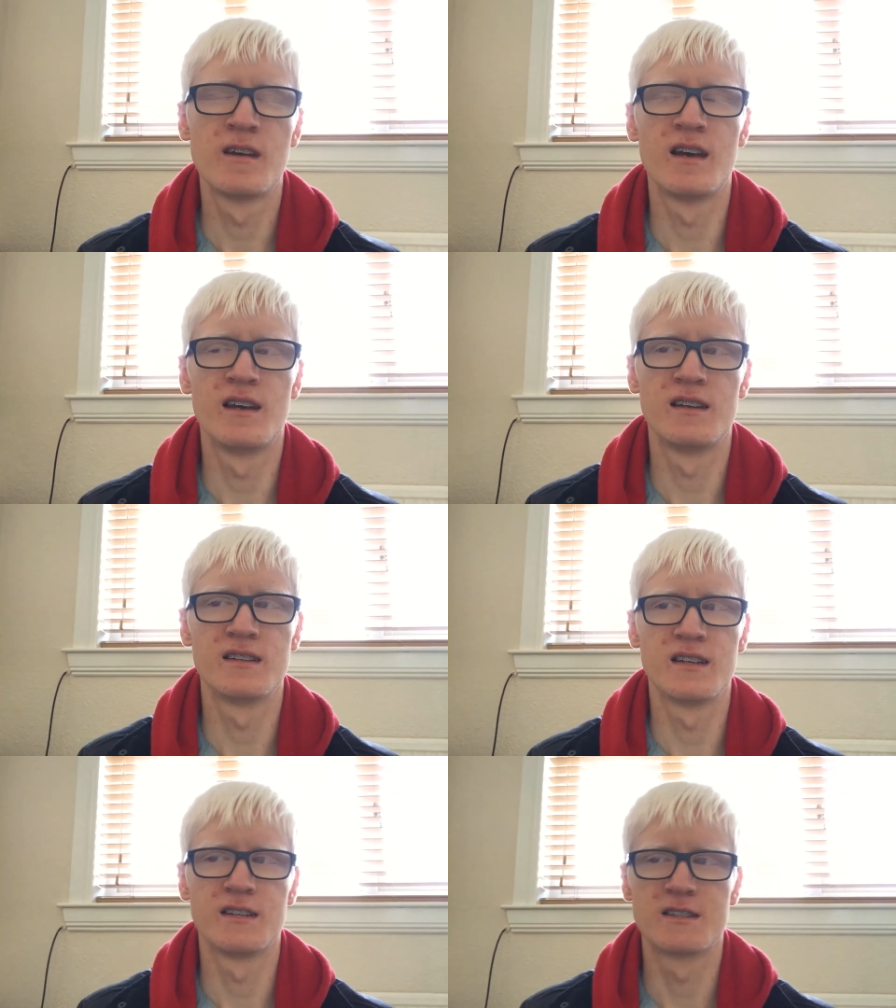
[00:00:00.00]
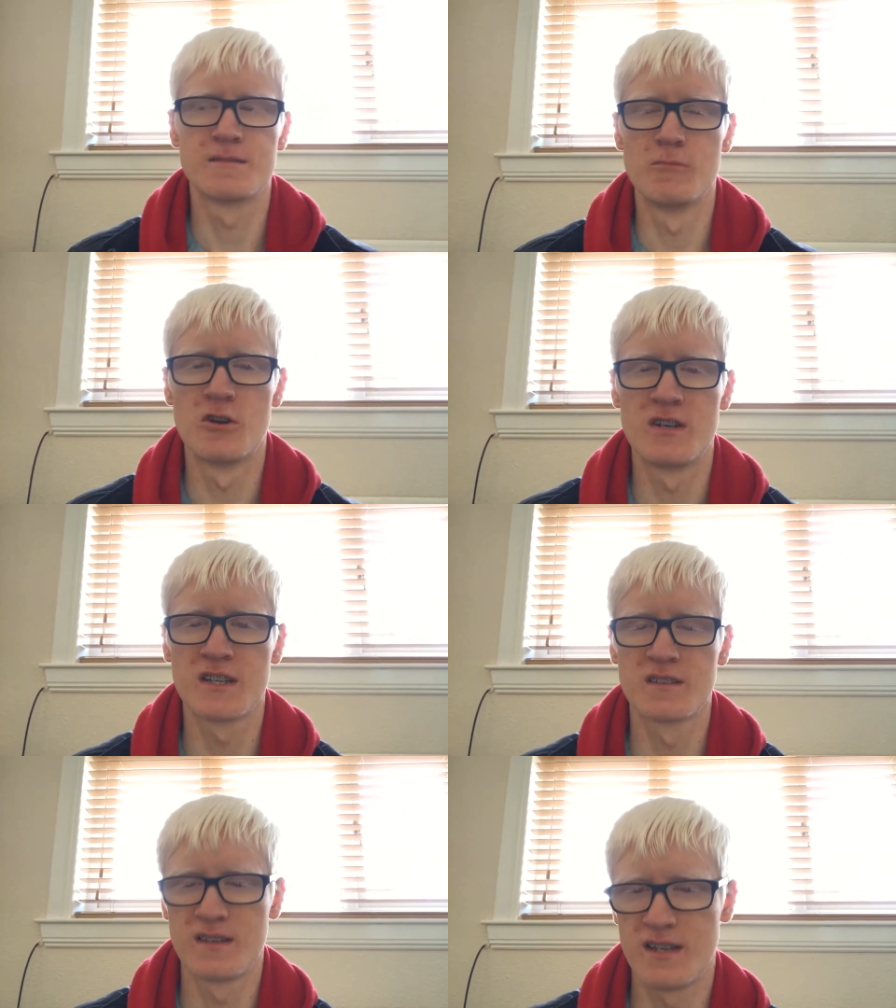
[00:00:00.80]
and then this
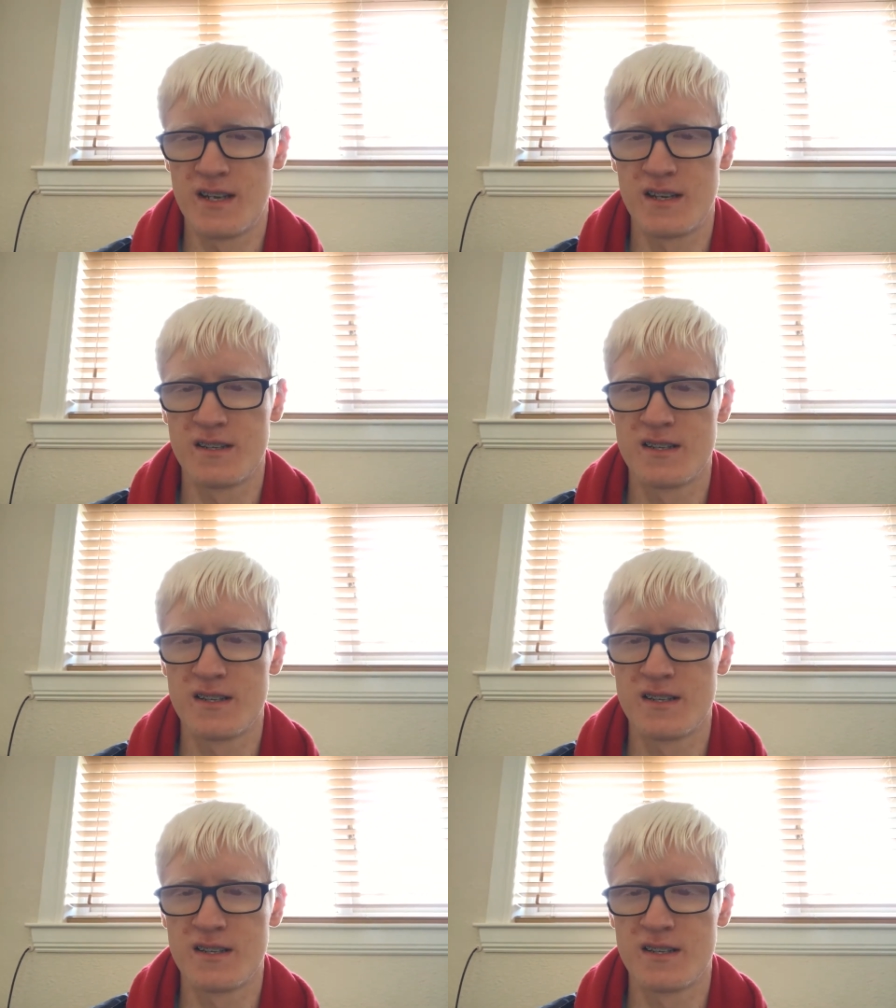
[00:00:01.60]
morning, and